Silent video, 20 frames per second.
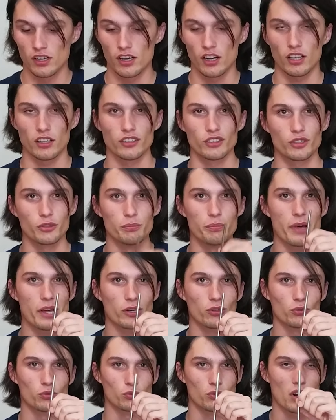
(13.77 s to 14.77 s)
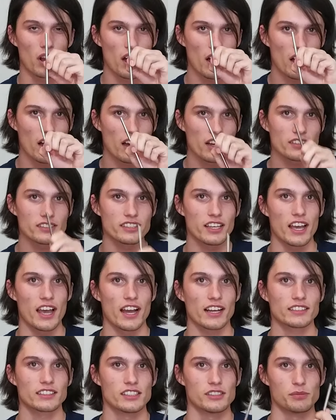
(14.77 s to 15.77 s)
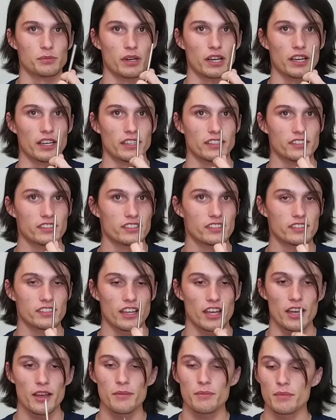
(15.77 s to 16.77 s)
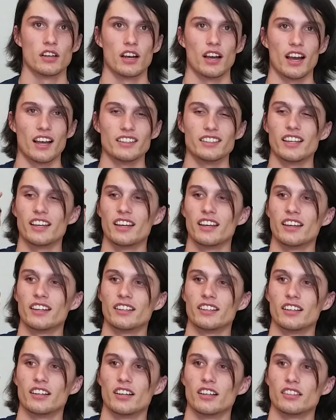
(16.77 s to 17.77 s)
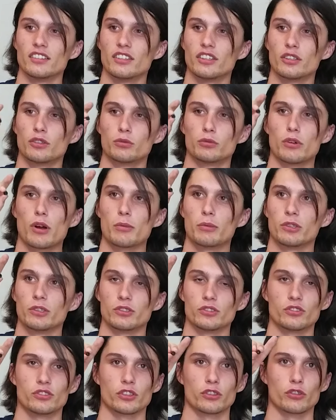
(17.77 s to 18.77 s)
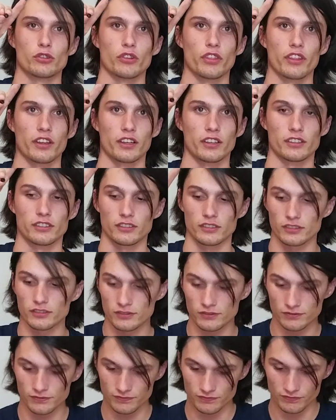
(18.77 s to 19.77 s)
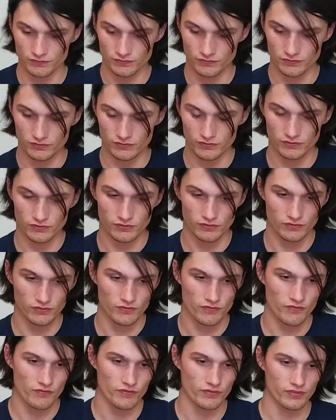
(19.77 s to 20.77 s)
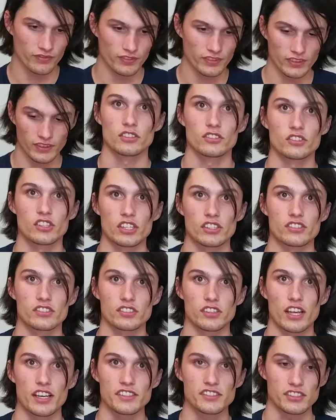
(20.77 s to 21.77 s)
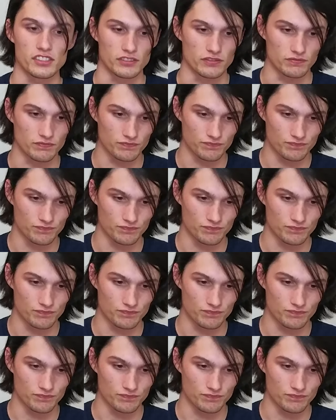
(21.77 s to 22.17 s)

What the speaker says: a little metal rod to act as my stem, and then a little rubber circle thing. Let's get slicing.